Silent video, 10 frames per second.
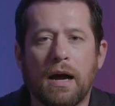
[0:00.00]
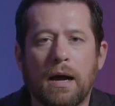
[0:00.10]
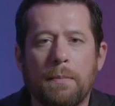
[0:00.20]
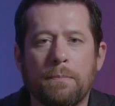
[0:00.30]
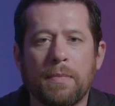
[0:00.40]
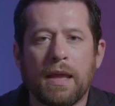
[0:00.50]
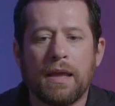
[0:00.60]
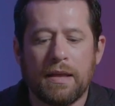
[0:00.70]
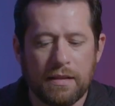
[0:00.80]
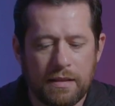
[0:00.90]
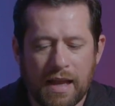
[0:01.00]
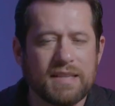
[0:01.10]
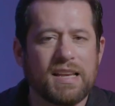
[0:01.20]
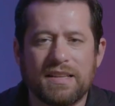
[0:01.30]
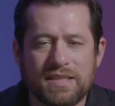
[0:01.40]
Like I
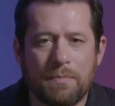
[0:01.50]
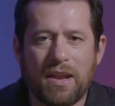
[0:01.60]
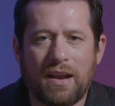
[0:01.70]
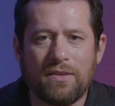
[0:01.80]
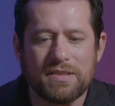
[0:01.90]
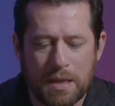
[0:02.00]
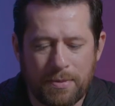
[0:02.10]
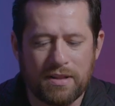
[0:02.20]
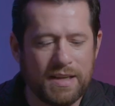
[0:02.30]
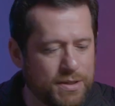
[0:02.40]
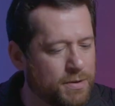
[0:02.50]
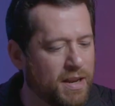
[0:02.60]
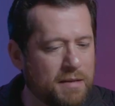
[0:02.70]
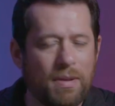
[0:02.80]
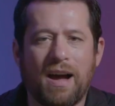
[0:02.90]
said, it's something I don't typically do an
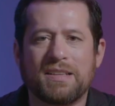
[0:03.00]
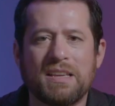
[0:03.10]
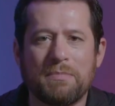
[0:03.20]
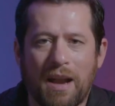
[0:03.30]
unboxing,